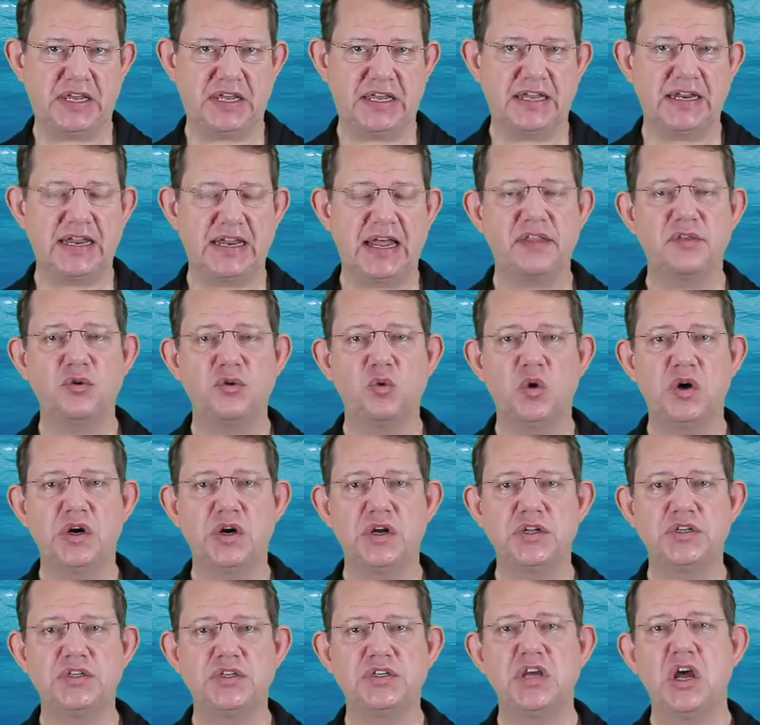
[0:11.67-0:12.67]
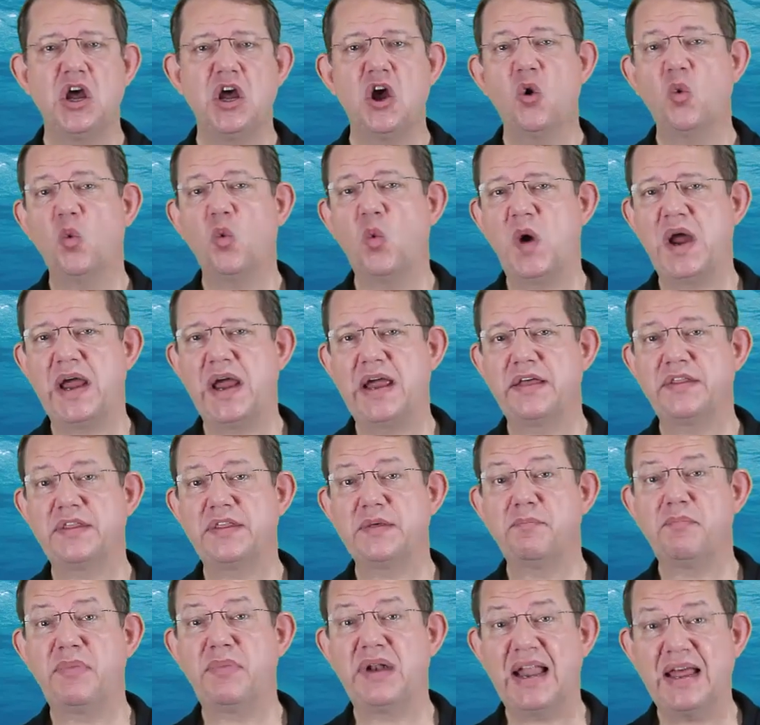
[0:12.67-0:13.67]
In other words, where
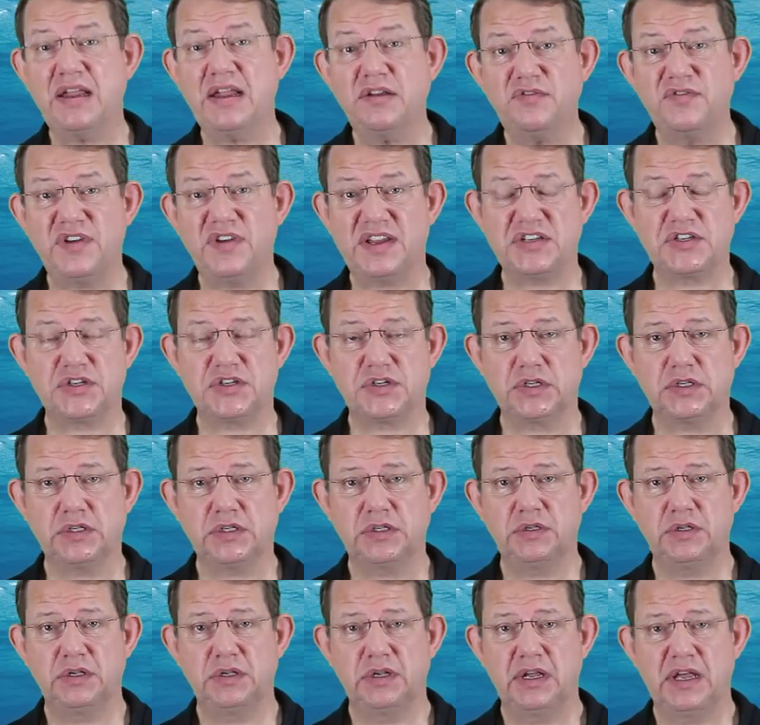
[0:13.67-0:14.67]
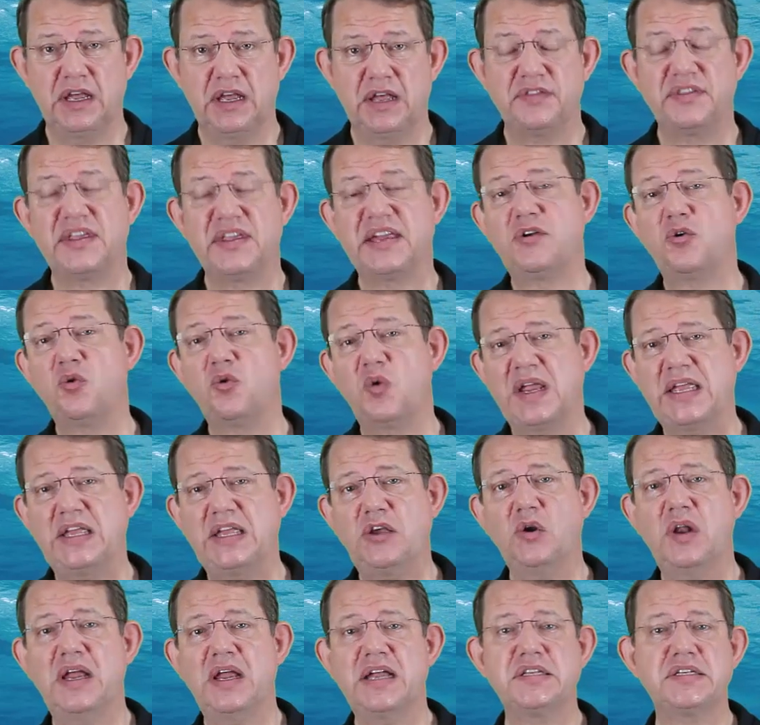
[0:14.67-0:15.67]
the blood vessel that
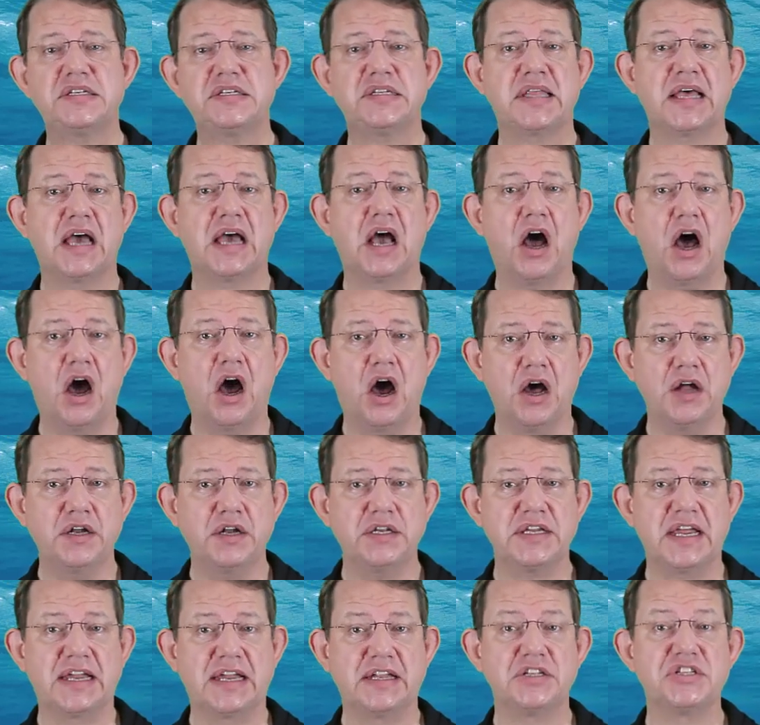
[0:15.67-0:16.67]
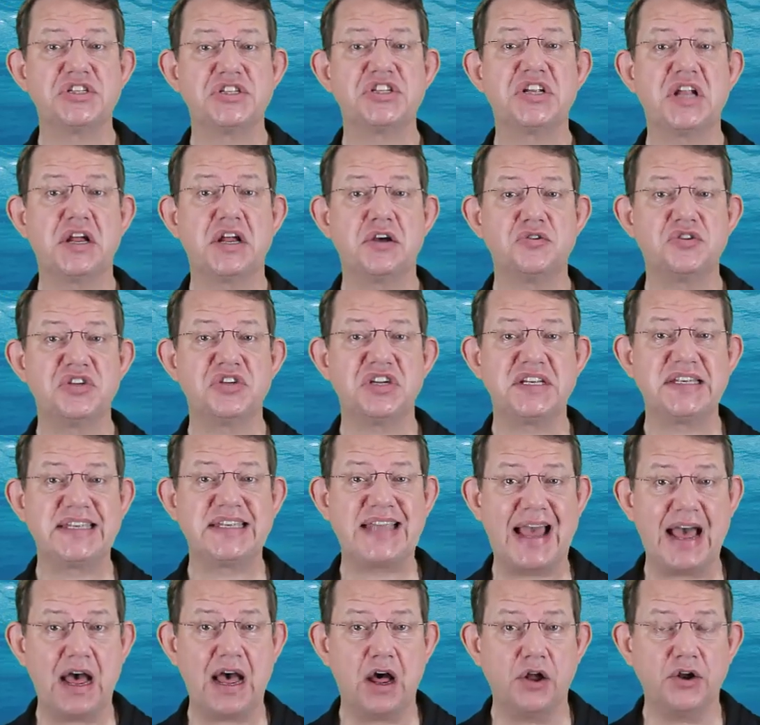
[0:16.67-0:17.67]
regulates the heart and slows it
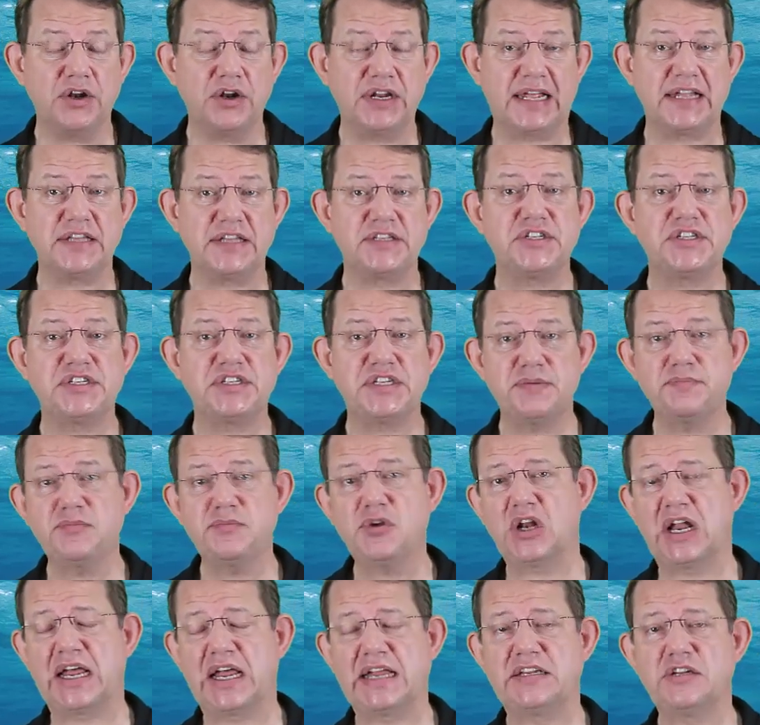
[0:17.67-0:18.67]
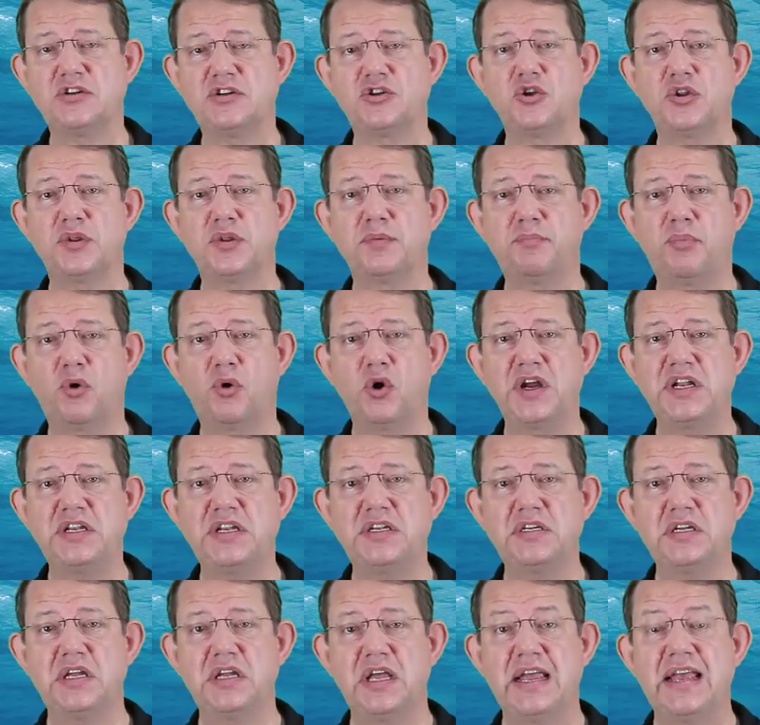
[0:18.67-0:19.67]
down gets stimulated to the
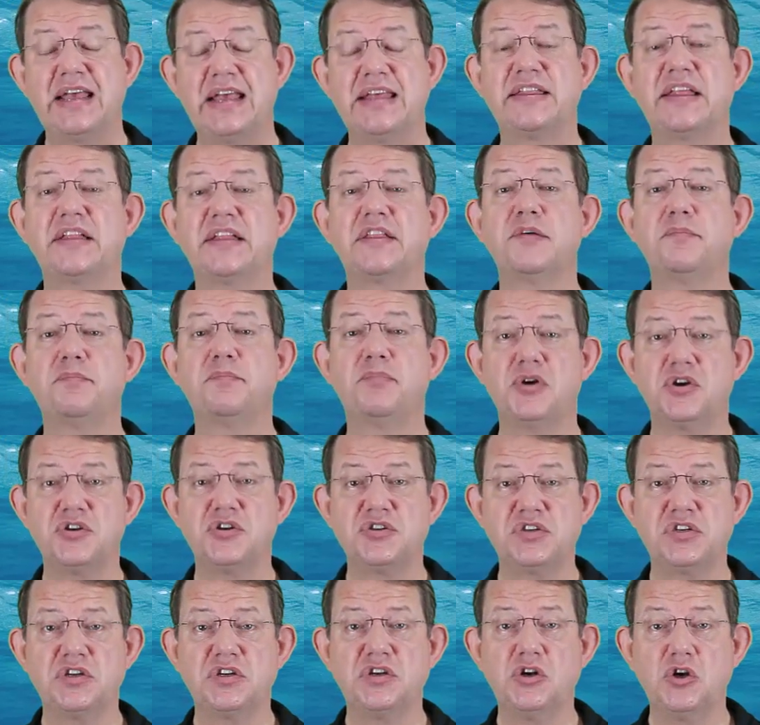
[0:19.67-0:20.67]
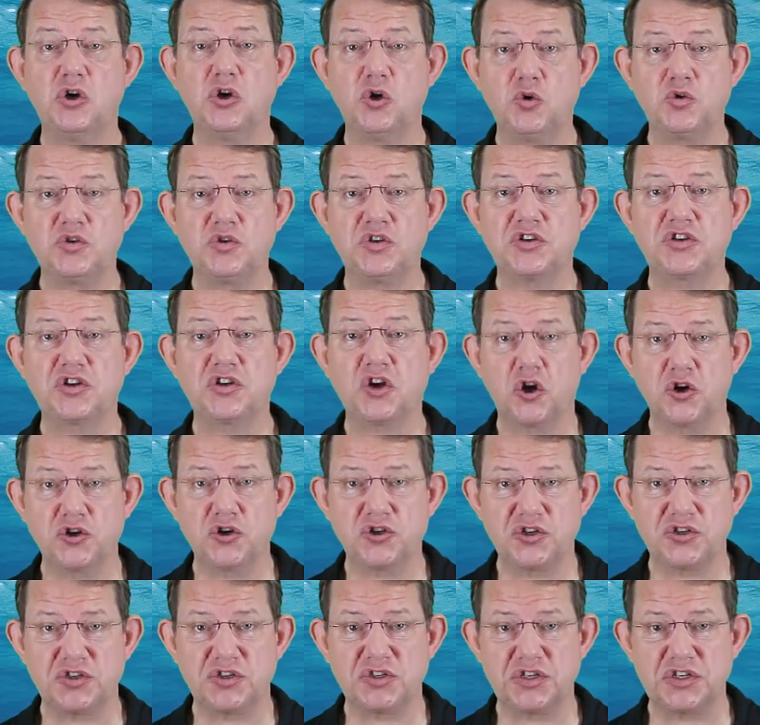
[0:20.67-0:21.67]
point that the person loses
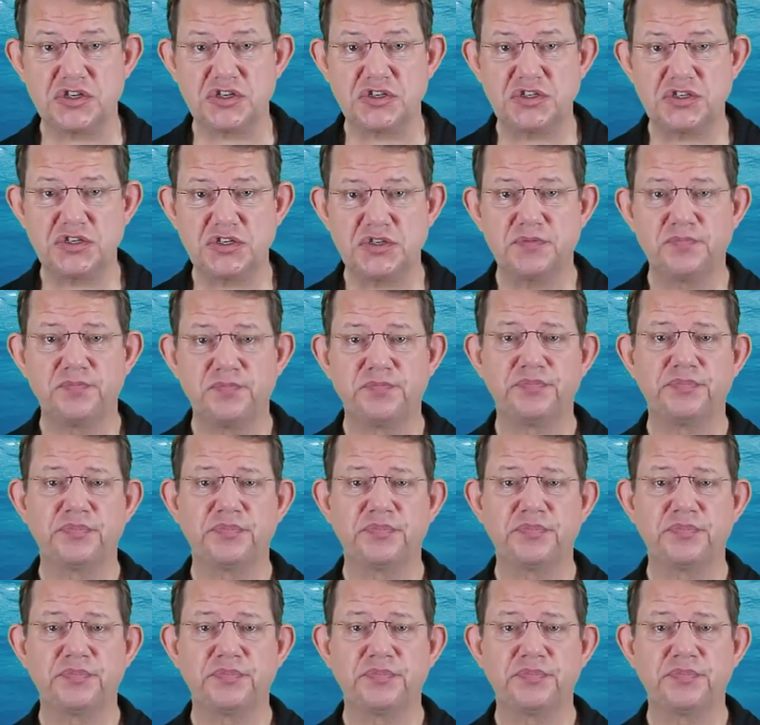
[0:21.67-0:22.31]
consciousness.